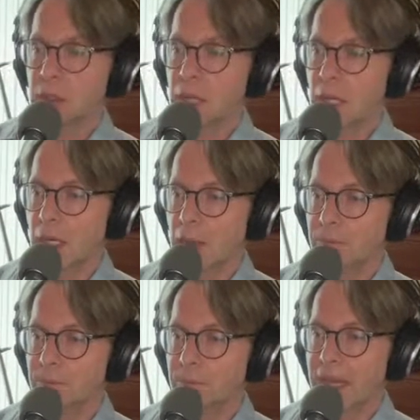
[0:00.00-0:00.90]

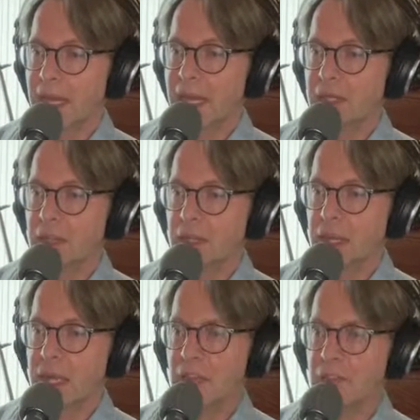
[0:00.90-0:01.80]
and it
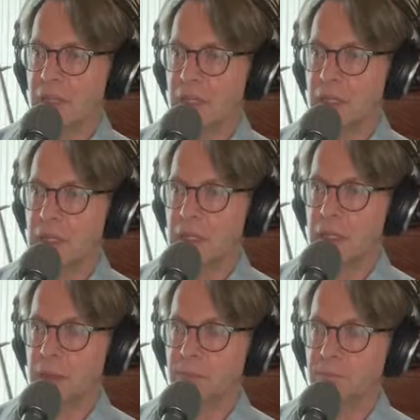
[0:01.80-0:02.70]
has a
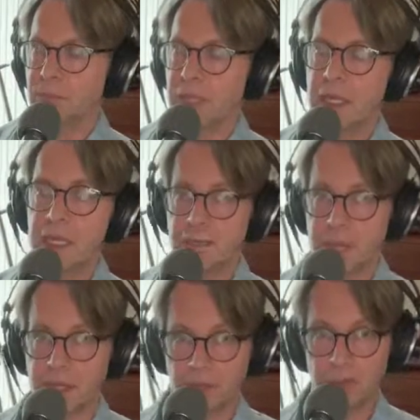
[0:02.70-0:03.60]
heath
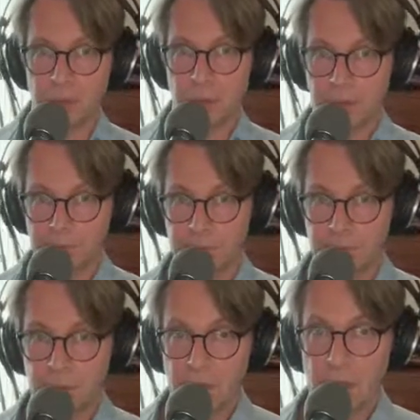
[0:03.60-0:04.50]
next to it,
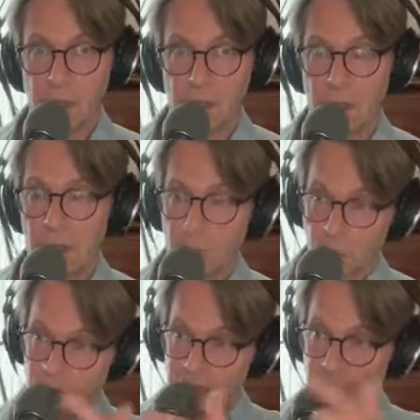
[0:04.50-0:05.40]

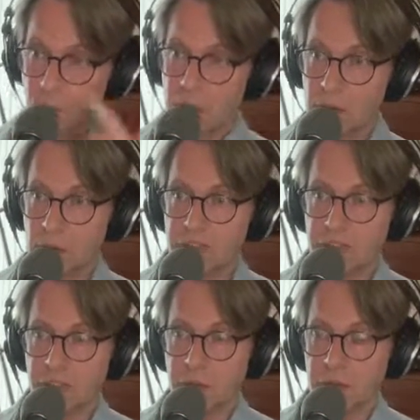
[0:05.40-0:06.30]
which is where I'm
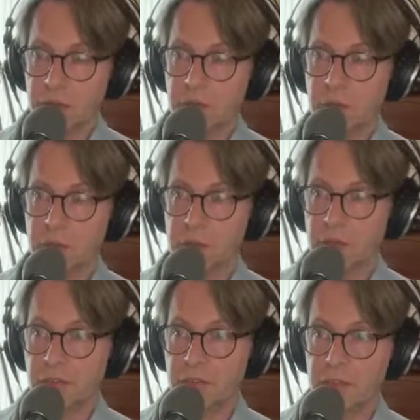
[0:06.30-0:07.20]
sitting, where this
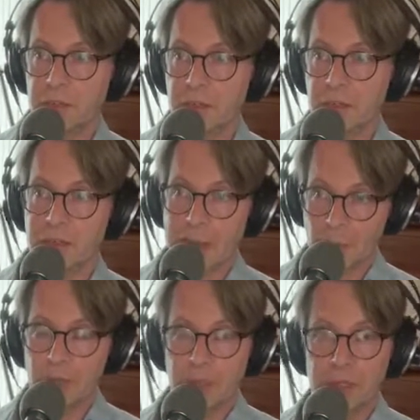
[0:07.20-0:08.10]
photograph is taken. That
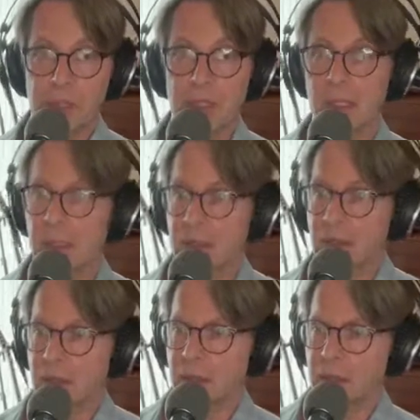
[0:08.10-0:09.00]
was me
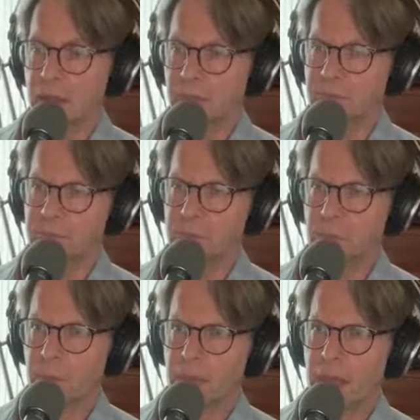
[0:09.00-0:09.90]
um,
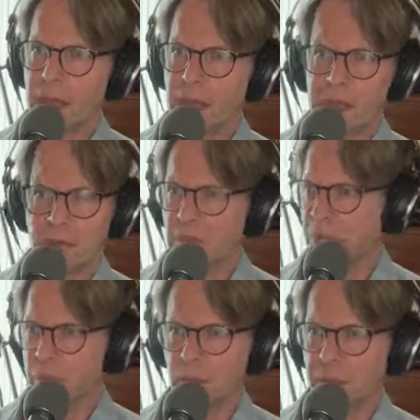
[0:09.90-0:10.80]
in
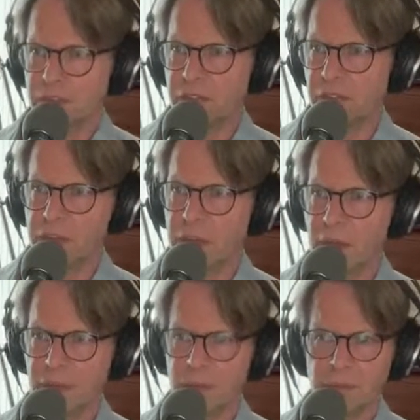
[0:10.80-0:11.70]
probably
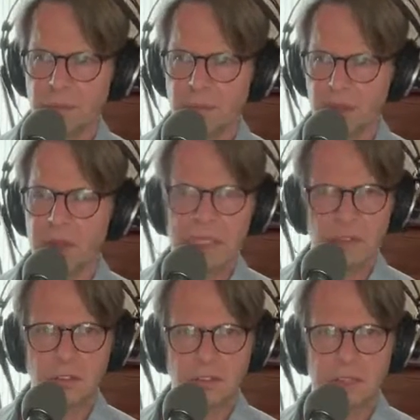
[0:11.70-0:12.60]
2009,
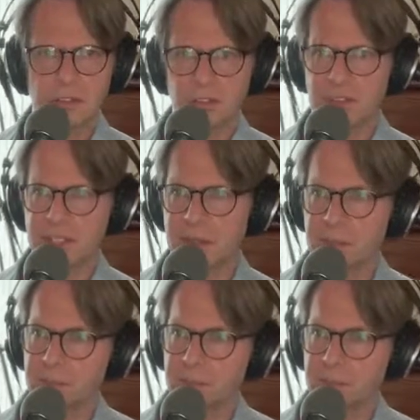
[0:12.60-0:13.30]
2010.